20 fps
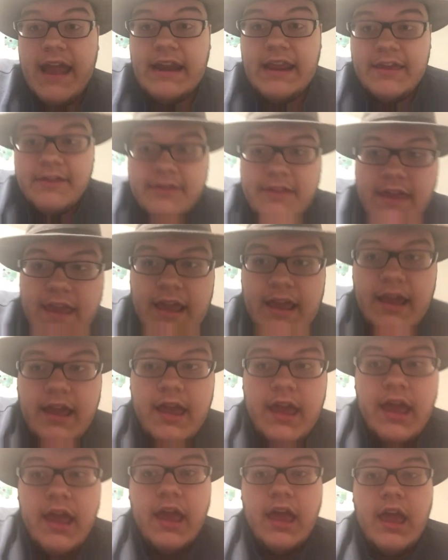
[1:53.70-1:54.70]

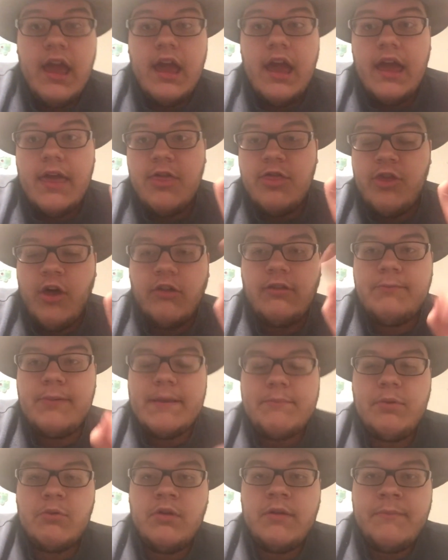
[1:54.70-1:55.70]
anything, those
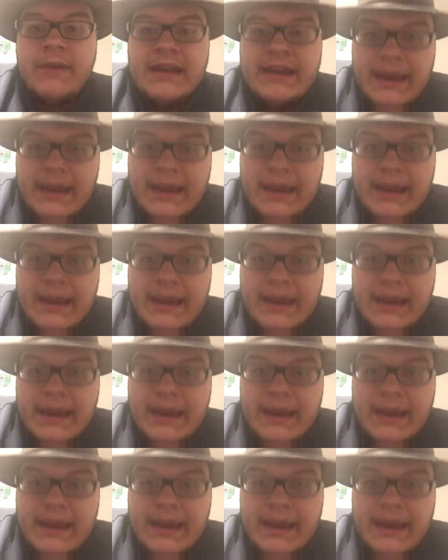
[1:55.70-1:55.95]
people would be